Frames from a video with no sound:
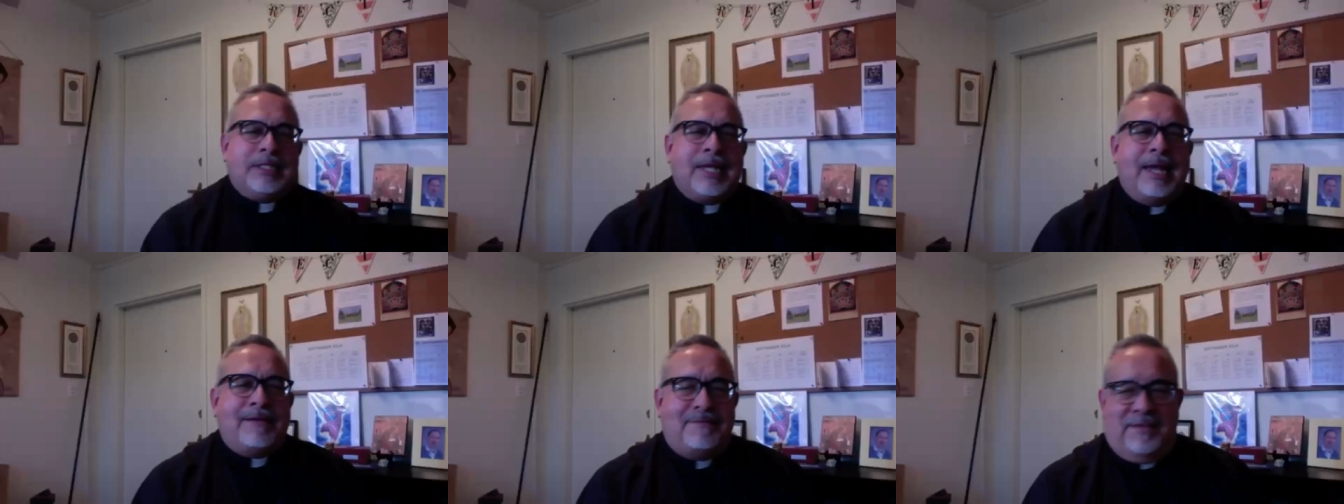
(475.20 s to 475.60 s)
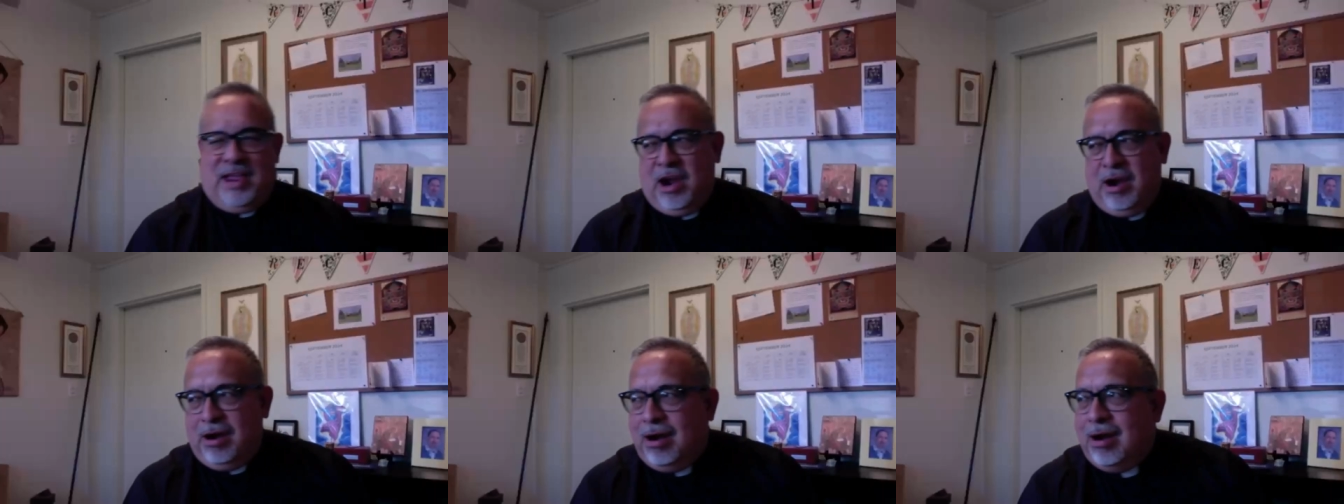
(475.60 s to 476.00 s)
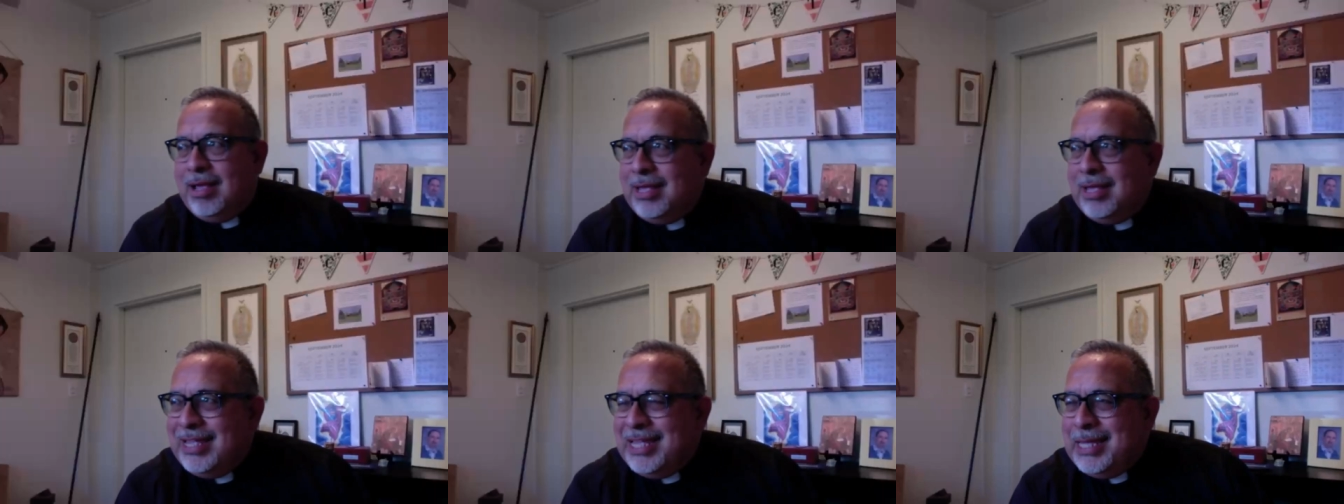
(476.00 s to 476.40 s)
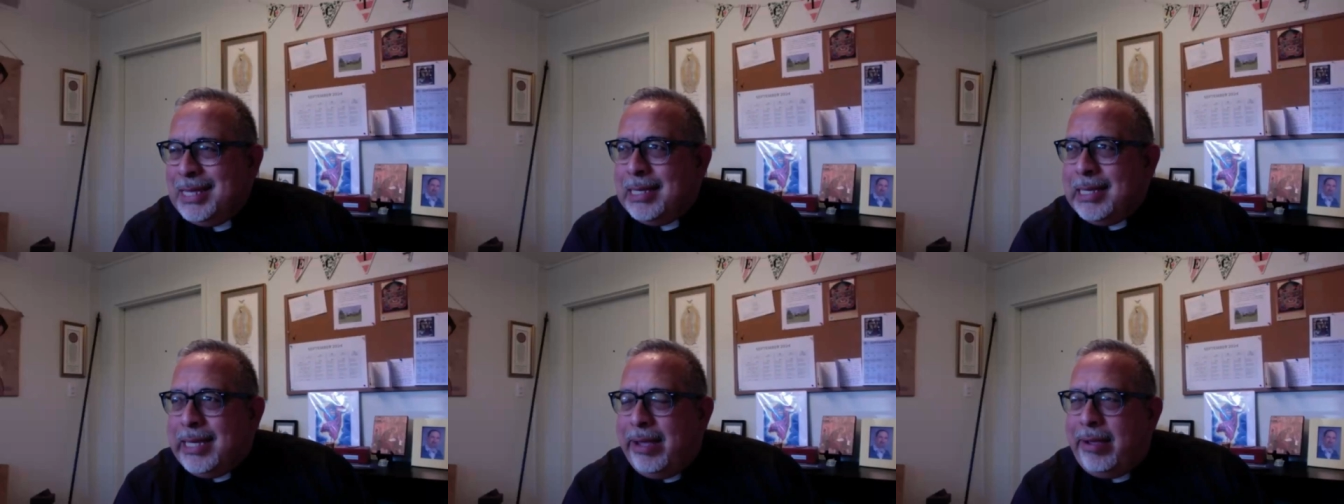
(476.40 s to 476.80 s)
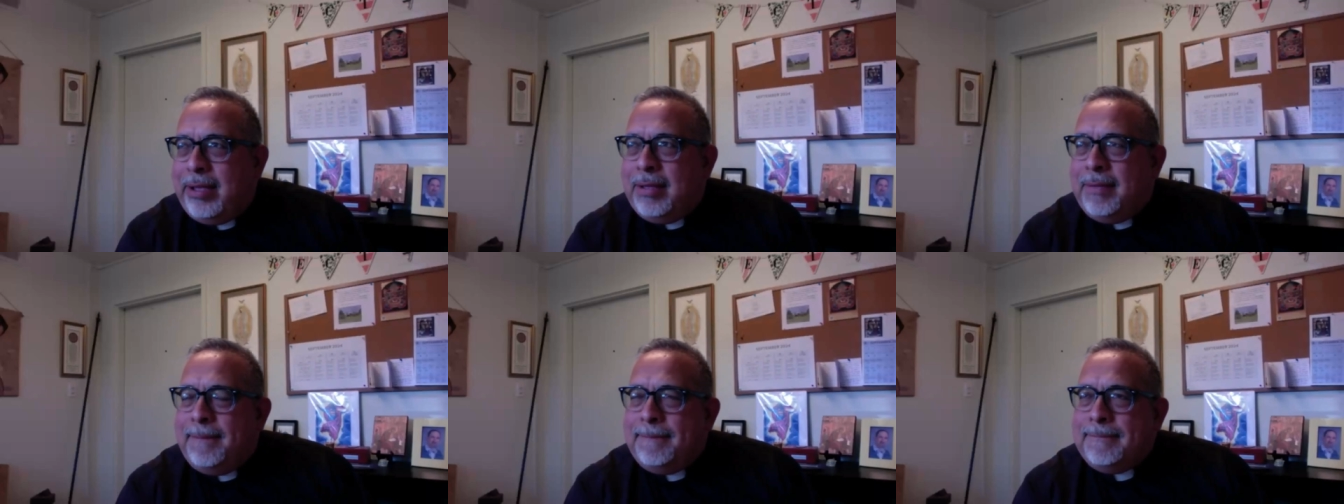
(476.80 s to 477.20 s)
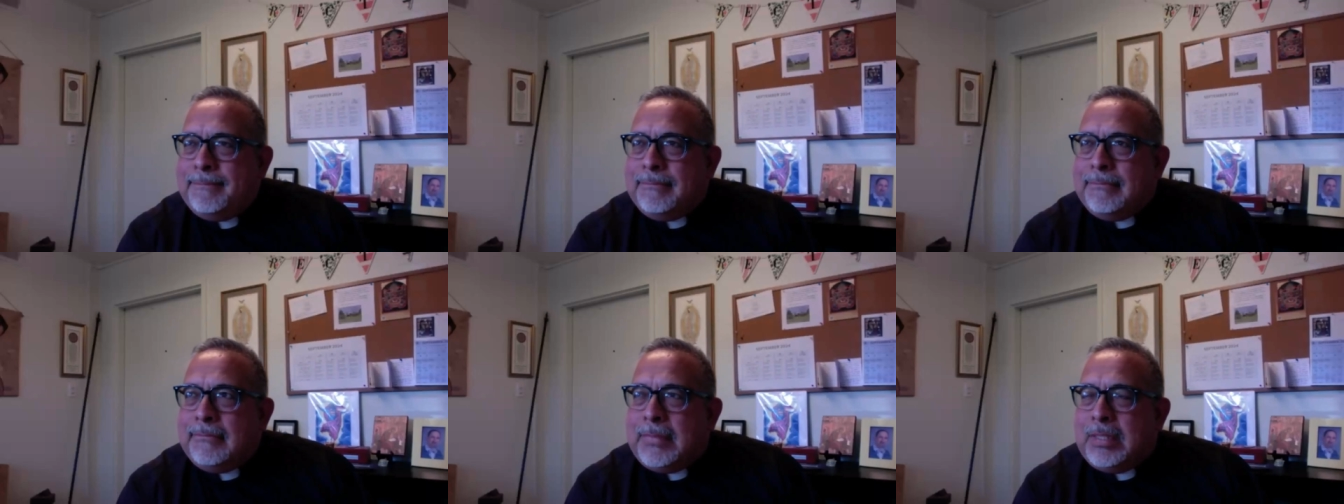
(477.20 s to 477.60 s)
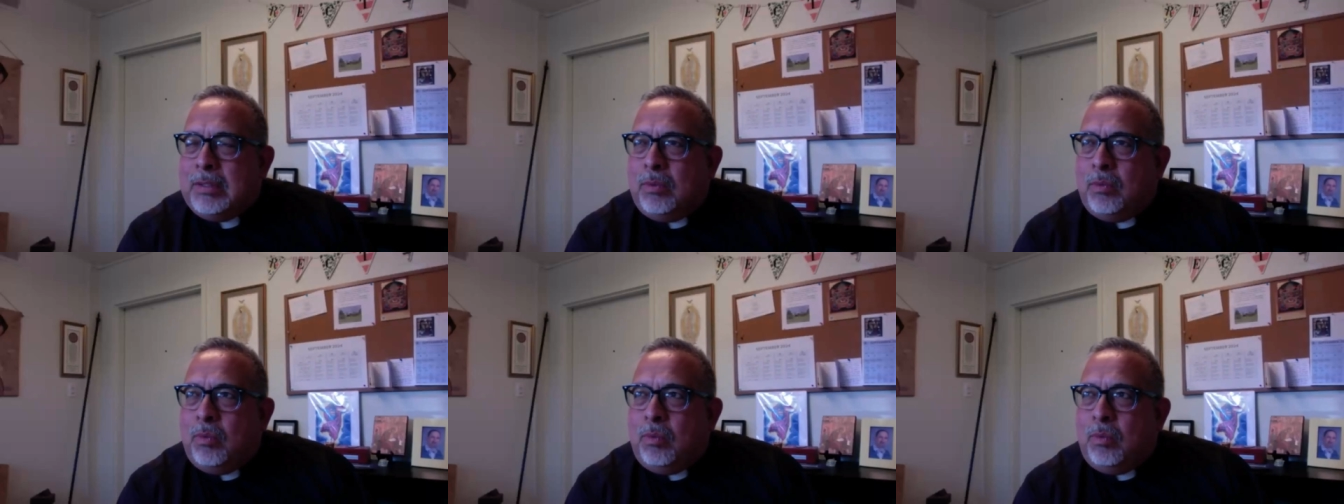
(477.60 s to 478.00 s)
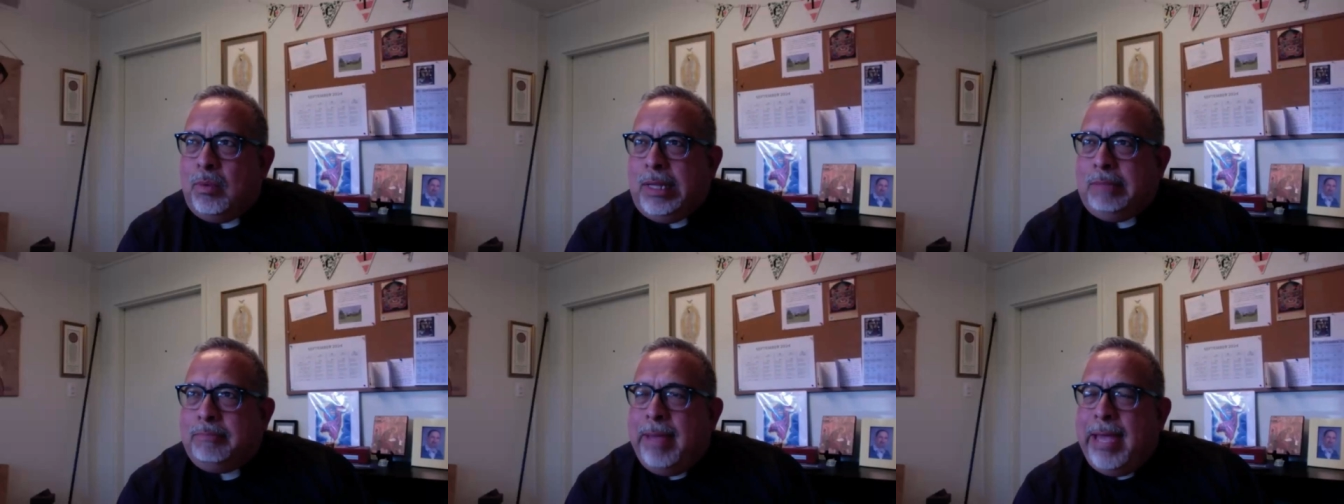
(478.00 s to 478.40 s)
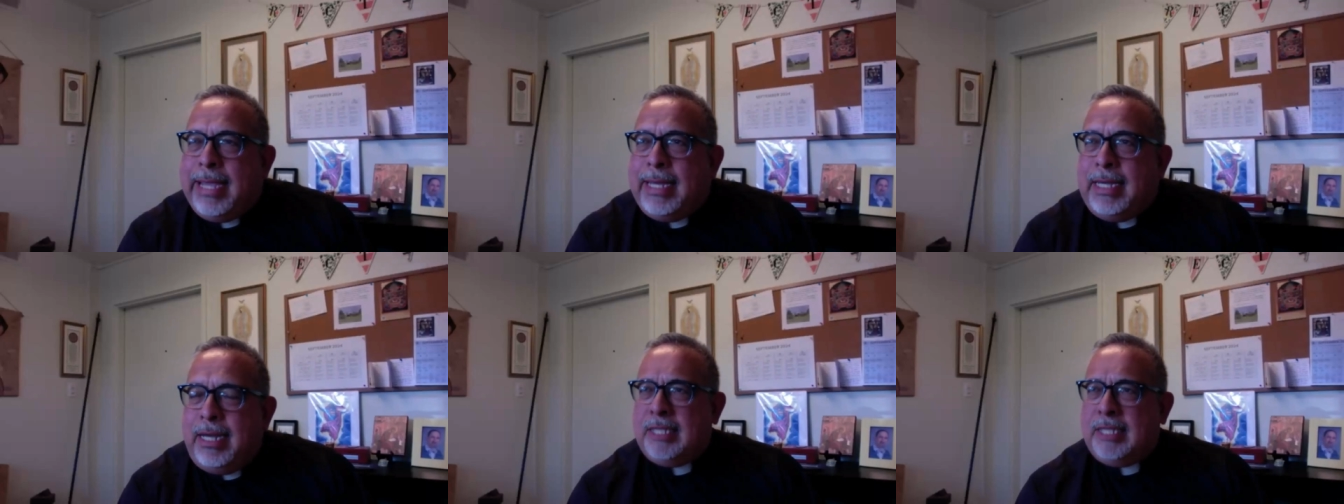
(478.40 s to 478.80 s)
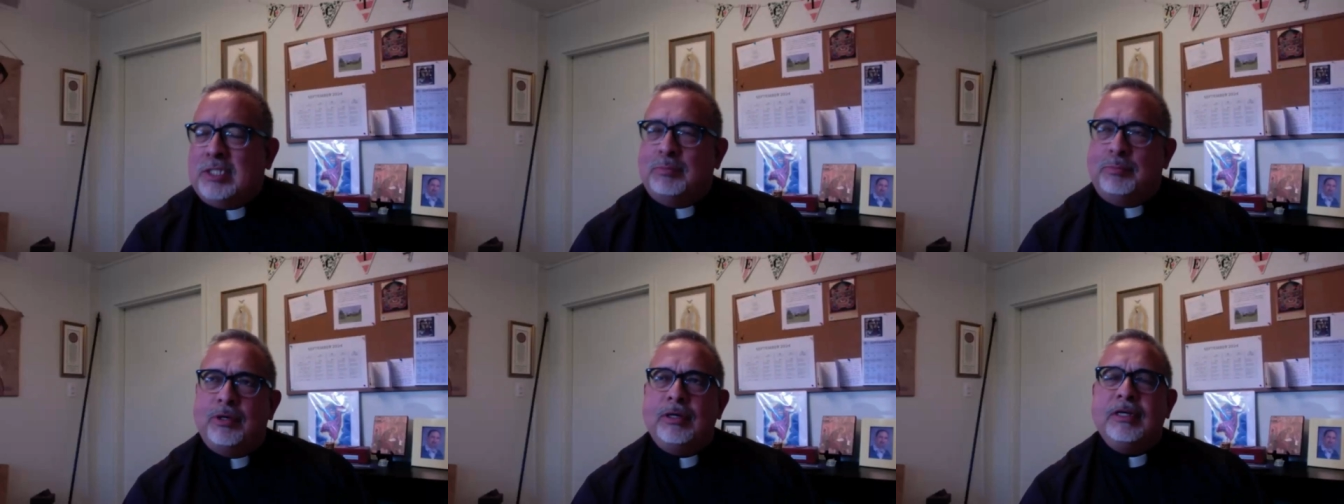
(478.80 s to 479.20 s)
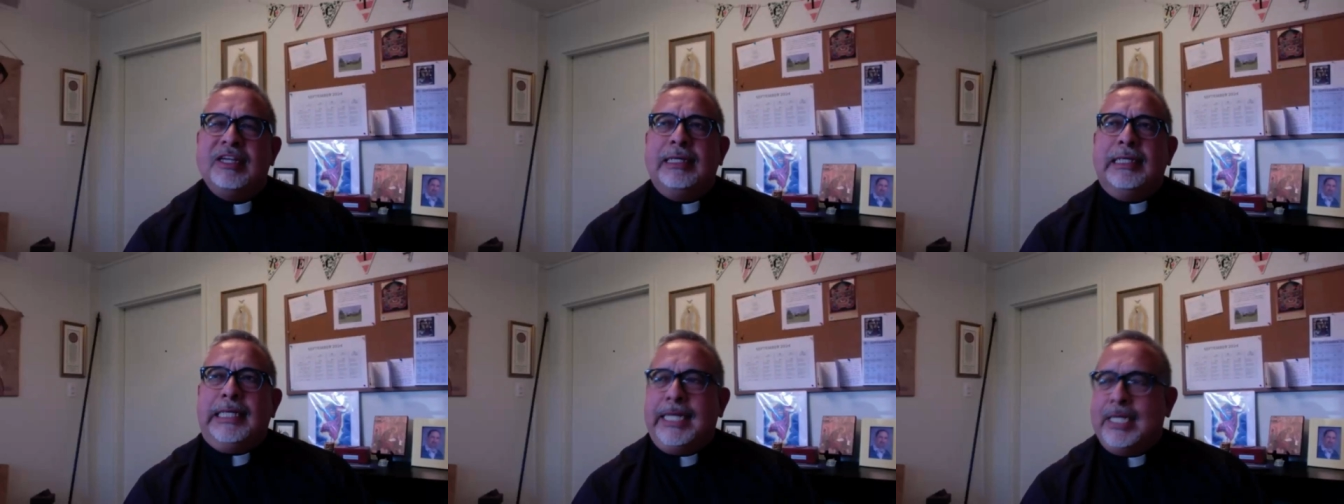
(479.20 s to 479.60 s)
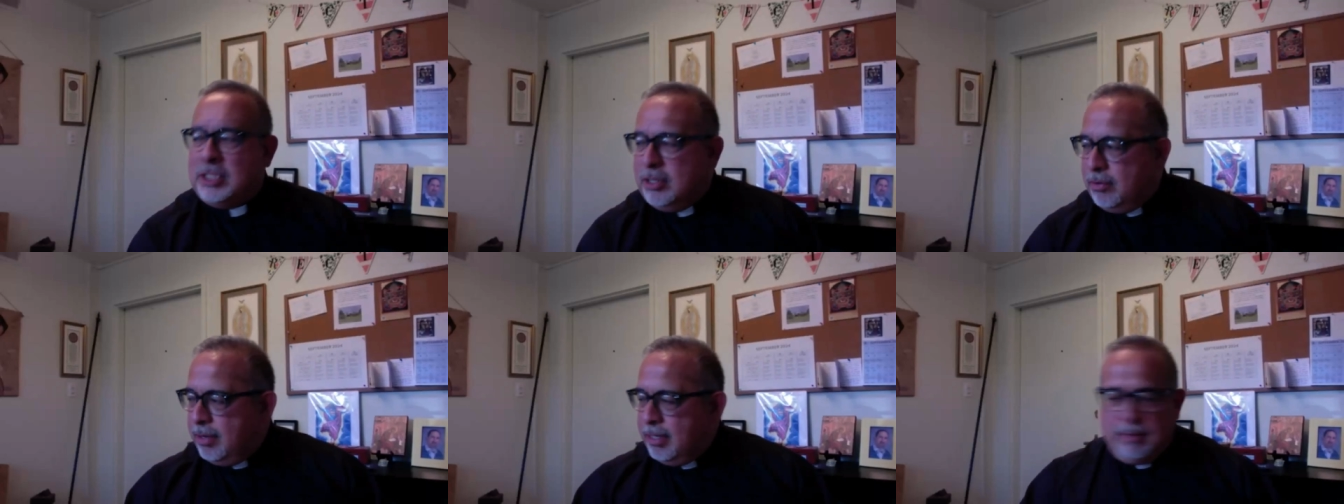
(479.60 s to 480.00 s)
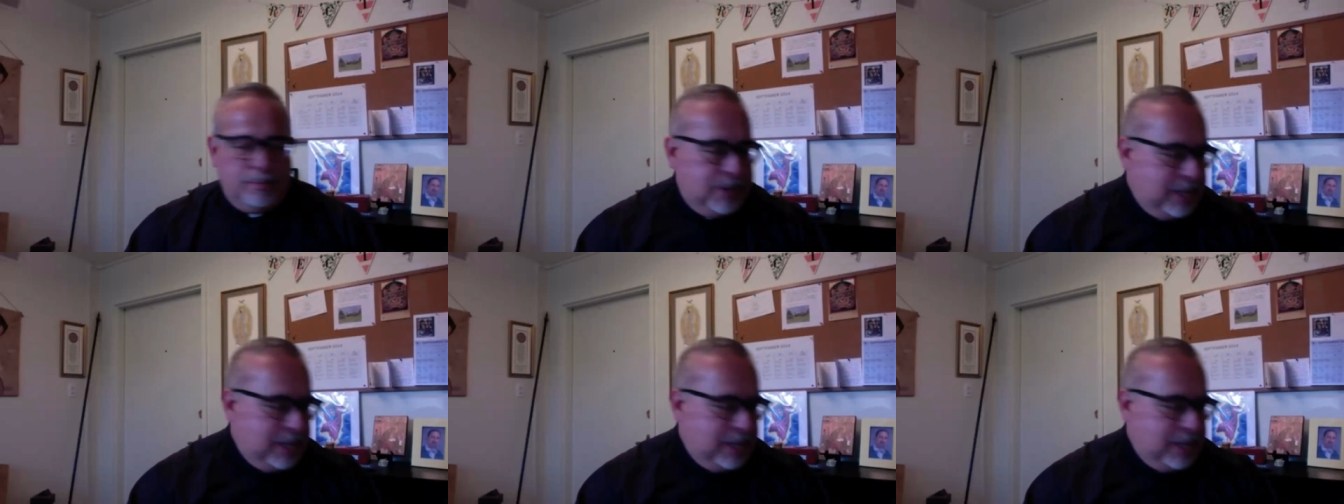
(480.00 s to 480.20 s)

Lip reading: that's not fair. Uh, my next book is going to